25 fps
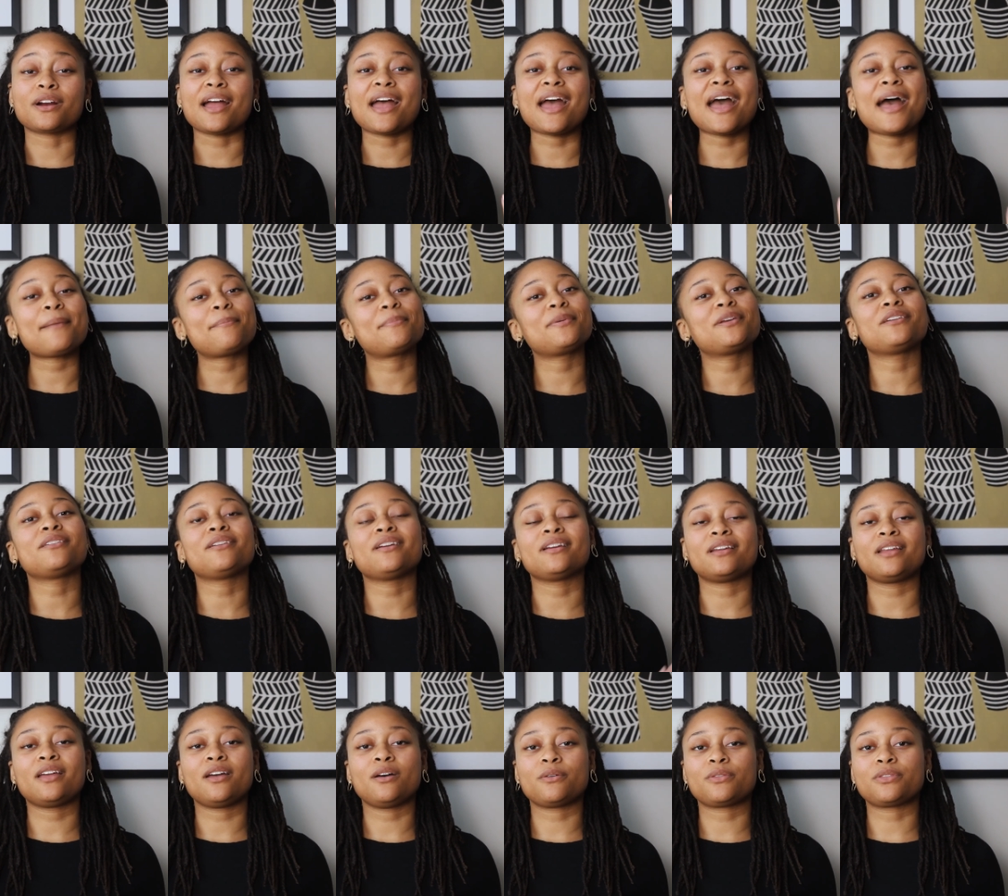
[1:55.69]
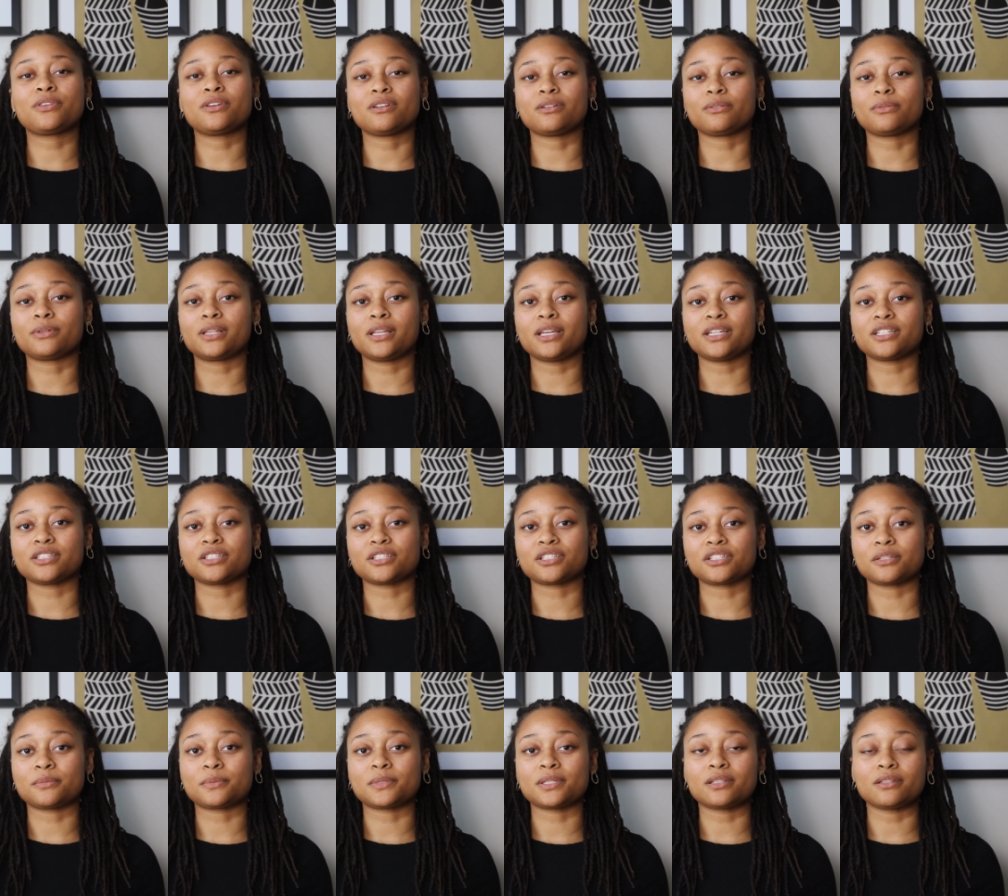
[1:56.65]
happier and healthier
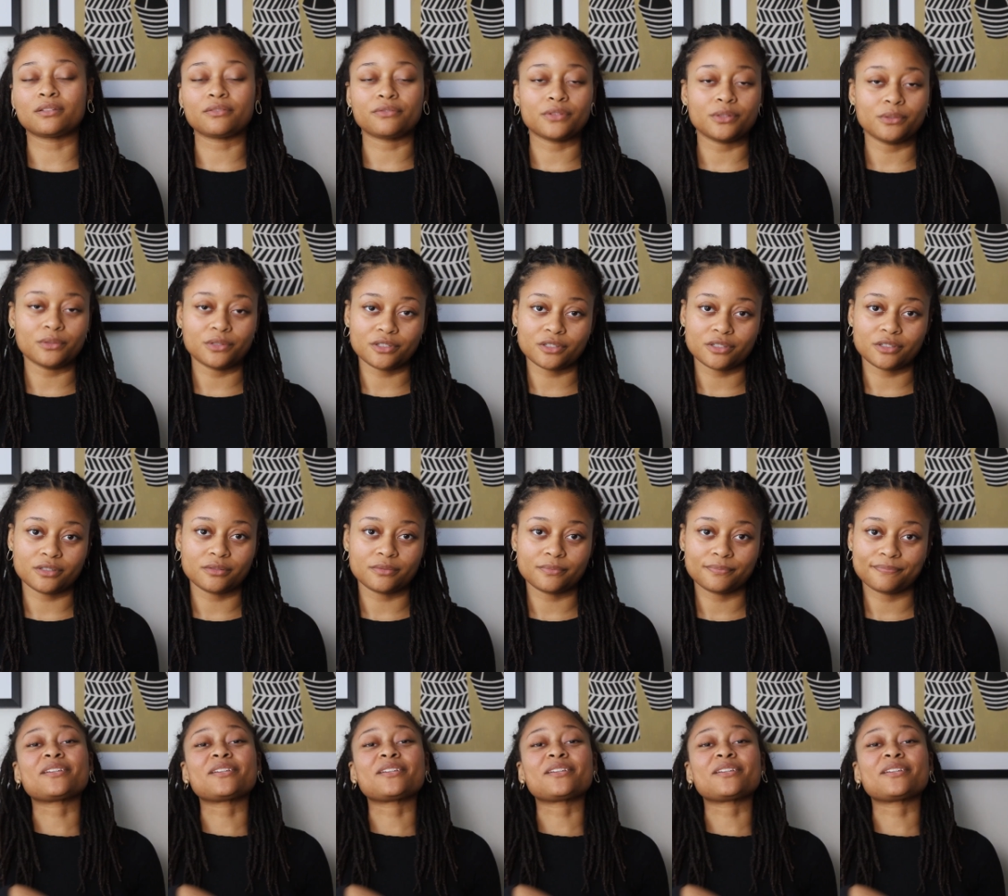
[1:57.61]
relationships in the future.